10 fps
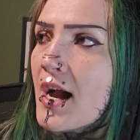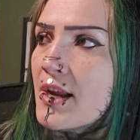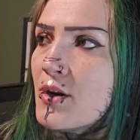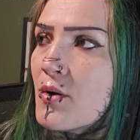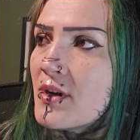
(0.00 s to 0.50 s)

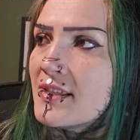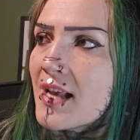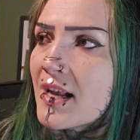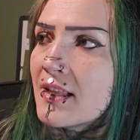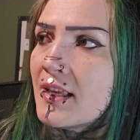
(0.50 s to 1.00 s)
I know
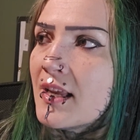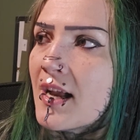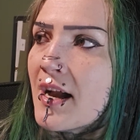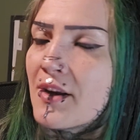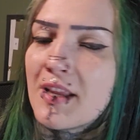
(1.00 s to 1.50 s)
exactly
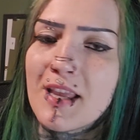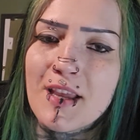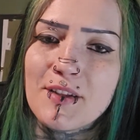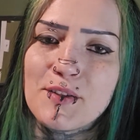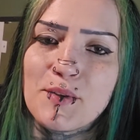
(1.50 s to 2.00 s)
how to
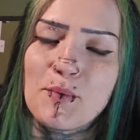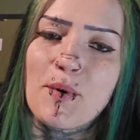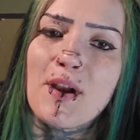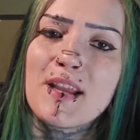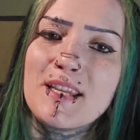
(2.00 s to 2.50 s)
get to
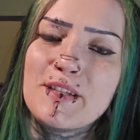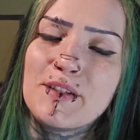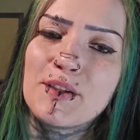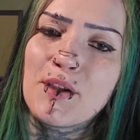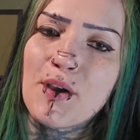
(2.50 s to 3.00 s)
where I need
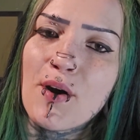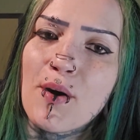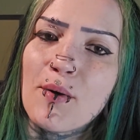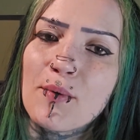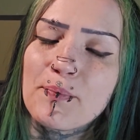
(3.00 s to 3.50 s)
to
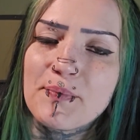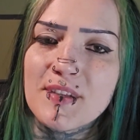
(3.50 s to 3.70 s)
go.